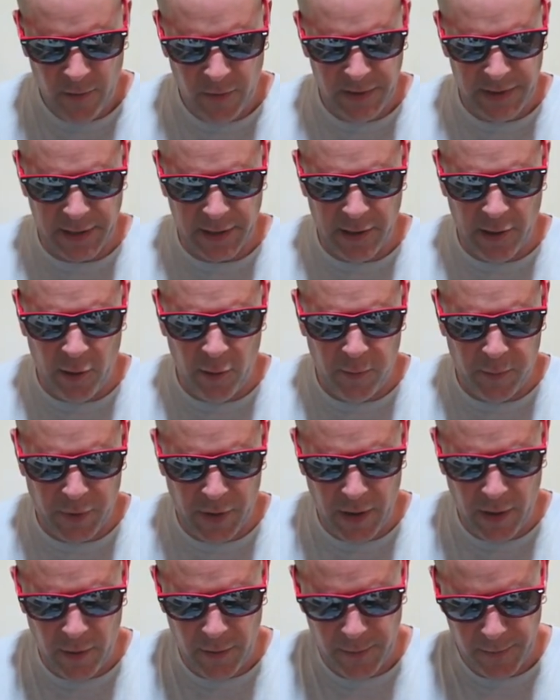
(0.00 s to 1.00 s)
with the
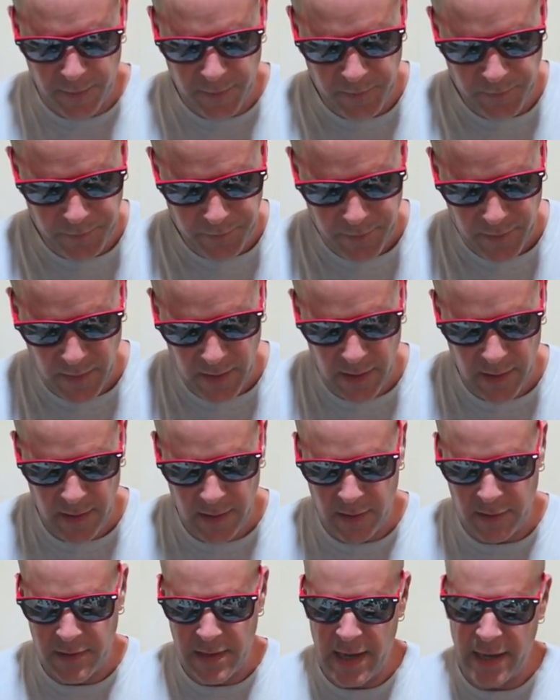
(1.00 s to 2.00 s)
GoPro,
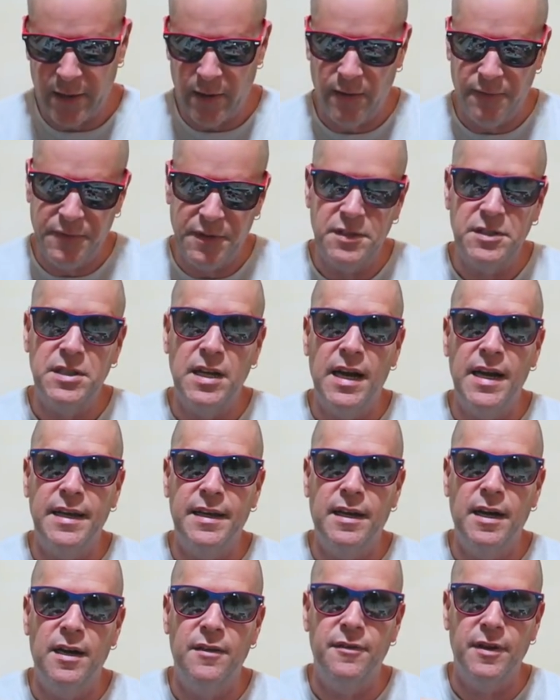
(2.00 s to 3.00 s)
you take off the side
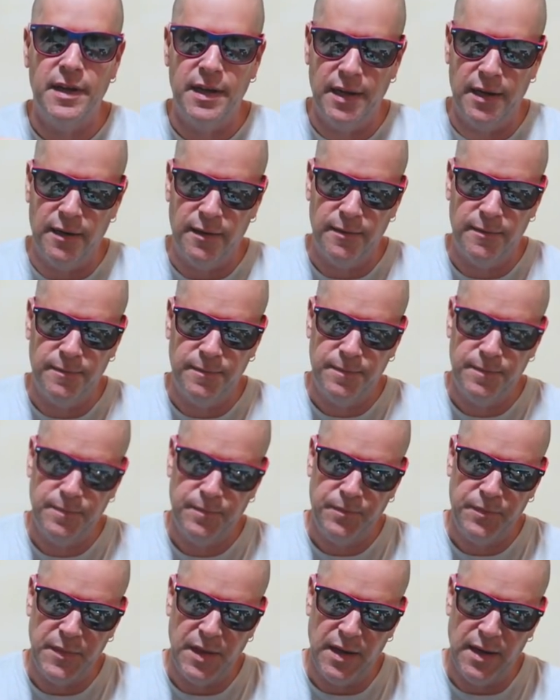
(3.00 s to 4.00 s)
cover here,
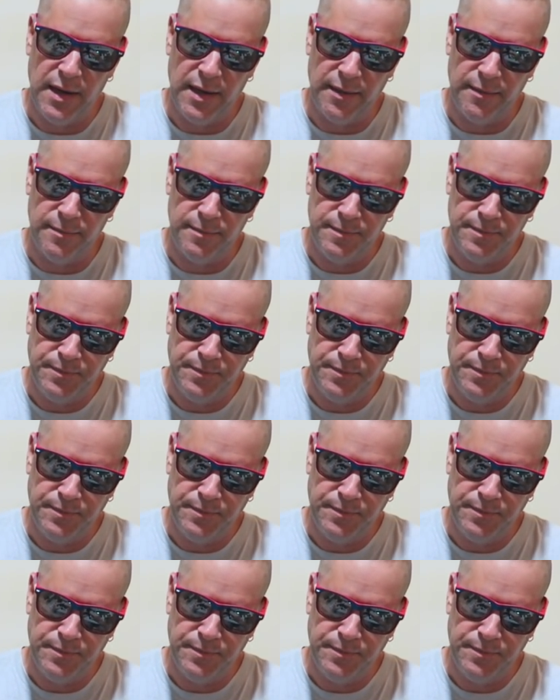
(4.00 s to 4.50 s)
all right?